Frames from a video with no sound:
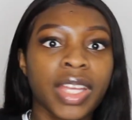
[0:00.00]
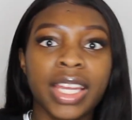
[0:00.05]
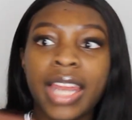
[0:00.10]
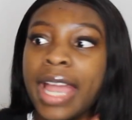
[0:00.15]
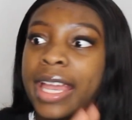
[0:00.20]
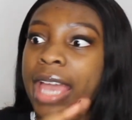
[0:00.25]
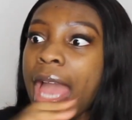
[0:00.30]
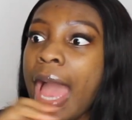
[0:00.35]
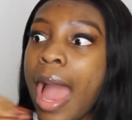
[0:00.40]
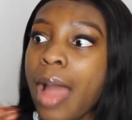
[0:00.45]

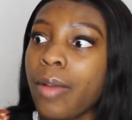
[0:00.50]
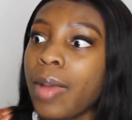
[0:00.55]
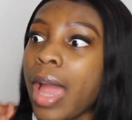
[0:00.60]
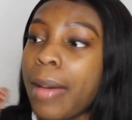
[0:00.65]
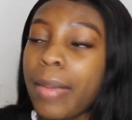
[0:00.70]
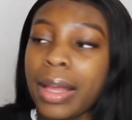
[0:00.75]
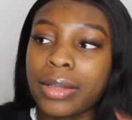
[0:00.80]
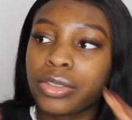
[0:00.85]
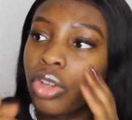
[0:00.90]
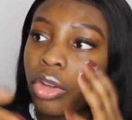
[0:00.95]
Like, if
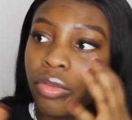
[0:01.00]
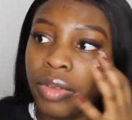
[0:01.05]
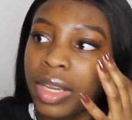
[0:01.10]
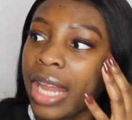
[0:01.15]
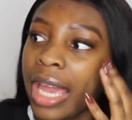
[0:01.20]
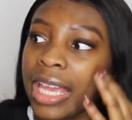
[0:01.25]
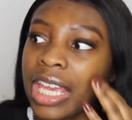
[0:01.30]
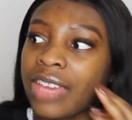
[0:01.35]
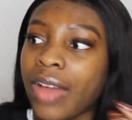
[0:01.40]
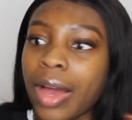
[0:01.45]

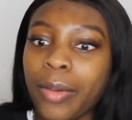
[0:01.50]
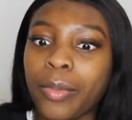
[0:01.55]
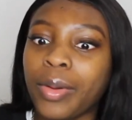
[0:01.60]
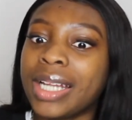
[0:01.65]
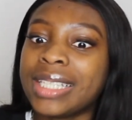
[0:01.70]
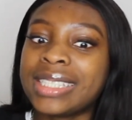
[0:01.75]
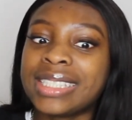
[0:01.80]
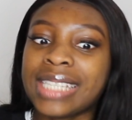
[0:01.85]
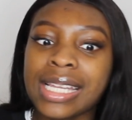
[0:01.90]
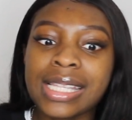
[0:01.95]
I
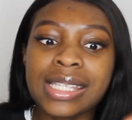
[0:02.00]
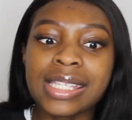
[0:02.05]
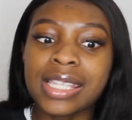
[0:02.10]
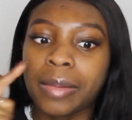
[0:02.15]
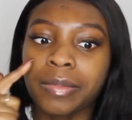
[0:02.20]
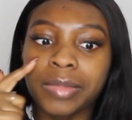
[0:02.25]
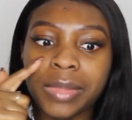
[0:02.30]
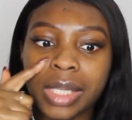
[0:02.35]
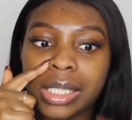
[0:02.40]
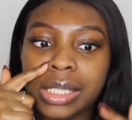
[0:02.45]
want to send
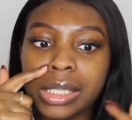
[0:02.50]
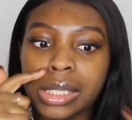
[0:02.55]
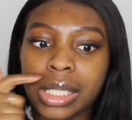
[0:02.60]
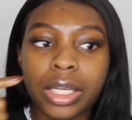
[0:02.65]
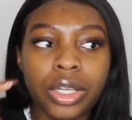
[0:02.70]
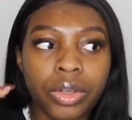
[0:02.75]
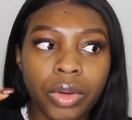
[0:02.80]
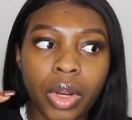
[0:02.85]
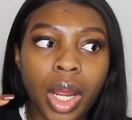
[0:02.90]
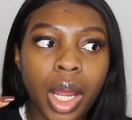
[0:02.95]
something
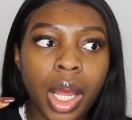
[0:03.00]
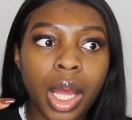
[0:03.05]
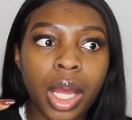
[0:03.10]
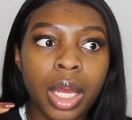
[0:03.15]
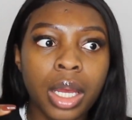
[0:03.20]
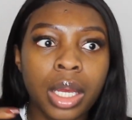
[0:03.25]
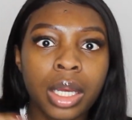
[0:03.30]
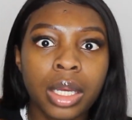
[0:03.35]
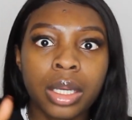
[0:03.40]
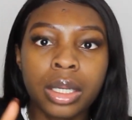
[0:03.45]

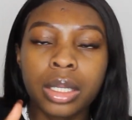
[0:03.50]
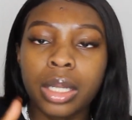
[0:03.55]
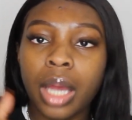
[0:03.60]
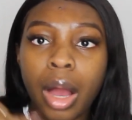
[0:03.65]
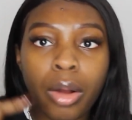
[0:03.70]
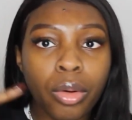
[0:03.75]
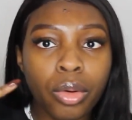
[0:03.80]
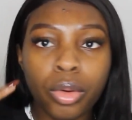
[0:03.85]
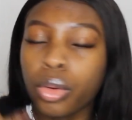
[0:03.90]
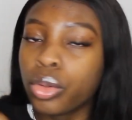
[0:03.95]
secret,
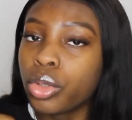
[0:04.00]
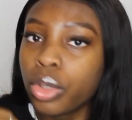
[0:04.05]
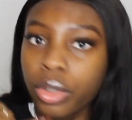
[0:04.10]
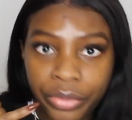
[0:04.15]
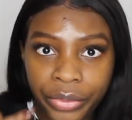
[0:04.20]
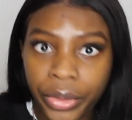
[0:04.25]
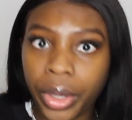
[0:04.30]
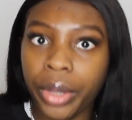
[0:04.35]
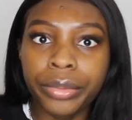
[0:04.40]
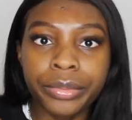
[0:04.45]
I'll call you on
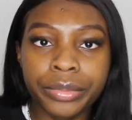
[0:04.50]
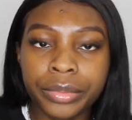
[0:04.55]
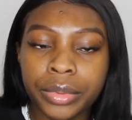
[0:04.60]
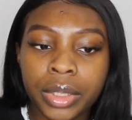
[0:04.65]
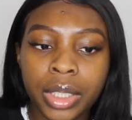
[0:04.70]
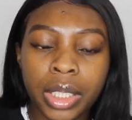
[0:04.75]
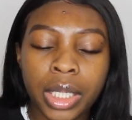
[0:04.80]
the phone.